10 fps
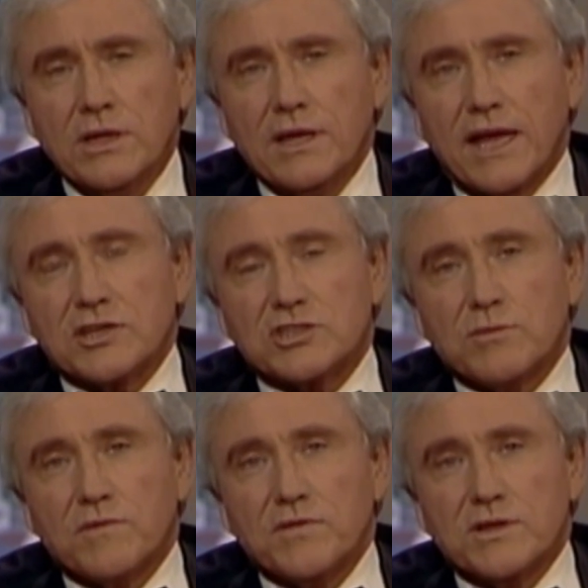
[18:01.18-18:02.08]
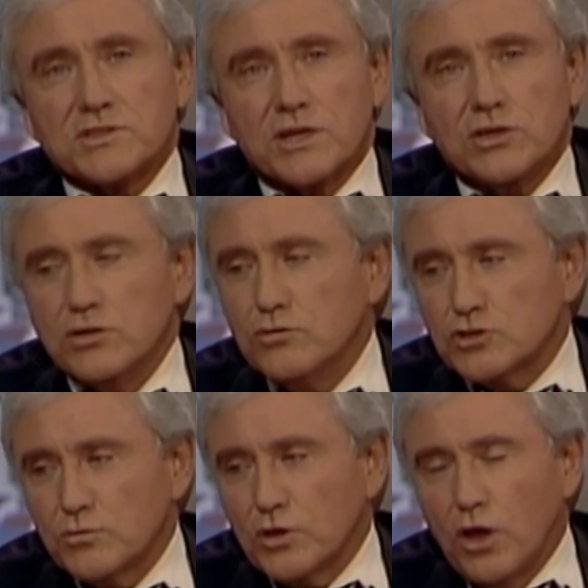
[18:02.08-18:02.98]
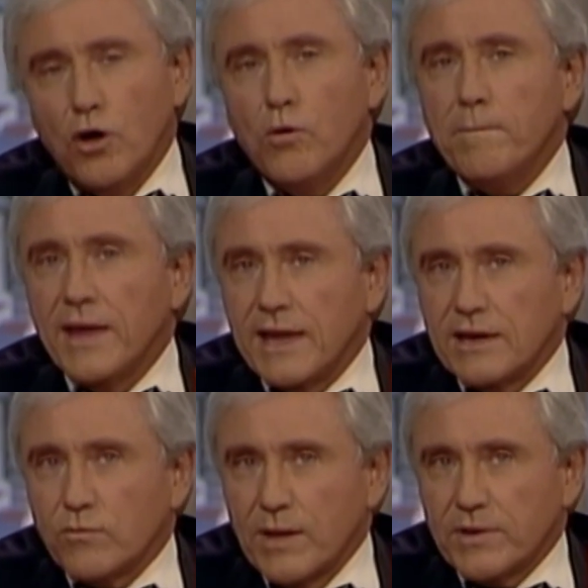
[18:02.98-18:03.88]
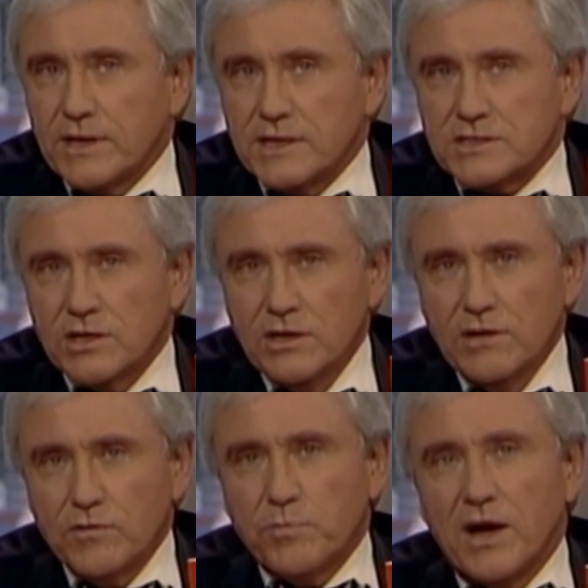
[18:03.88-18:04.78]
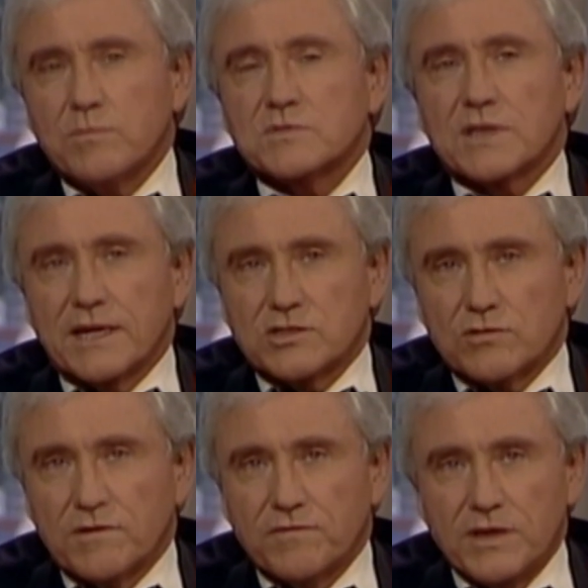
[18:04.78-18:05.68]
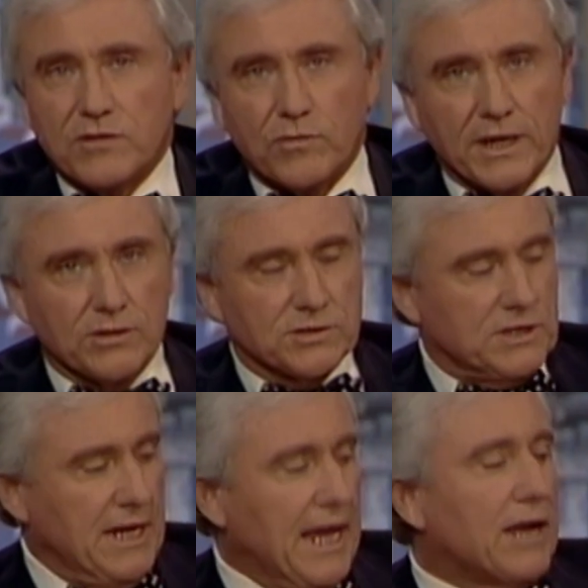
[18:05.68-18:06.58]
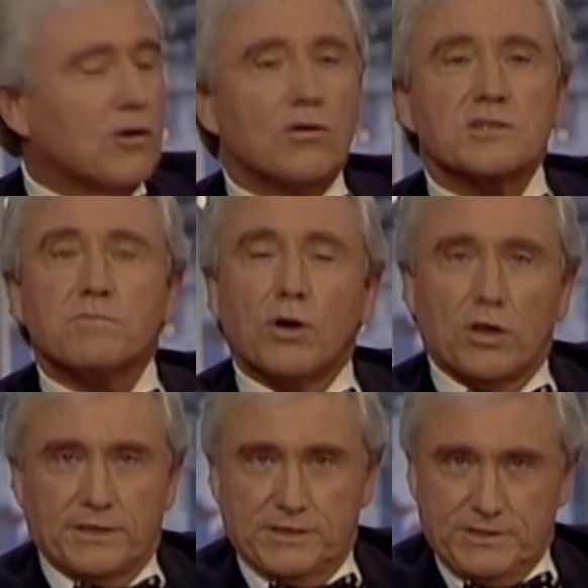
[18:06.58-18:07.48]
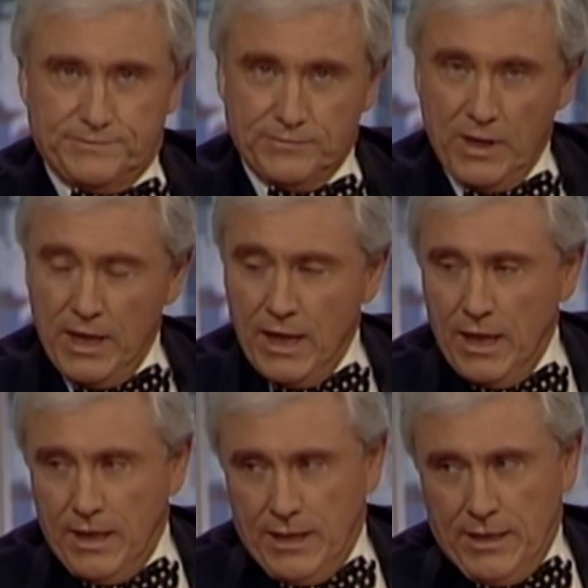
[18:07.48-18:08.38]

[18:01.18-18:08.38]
And she reveals unusual homemade remedies for problems like sore feet, wrinkles, and, of course, baldness. Would